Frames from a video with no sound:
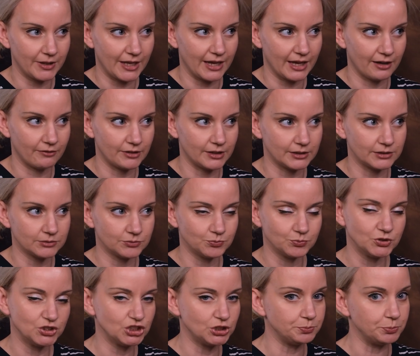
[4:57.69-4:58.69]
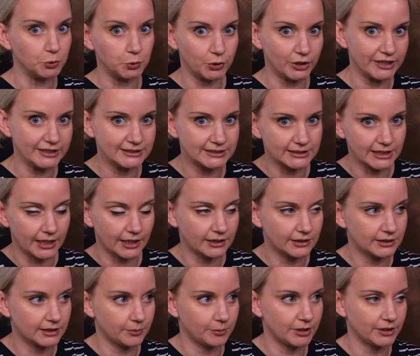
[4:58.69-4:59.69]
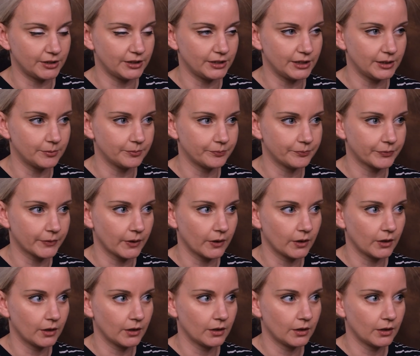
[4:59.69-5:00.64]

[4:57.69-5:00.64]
They have the spooky sight ability. I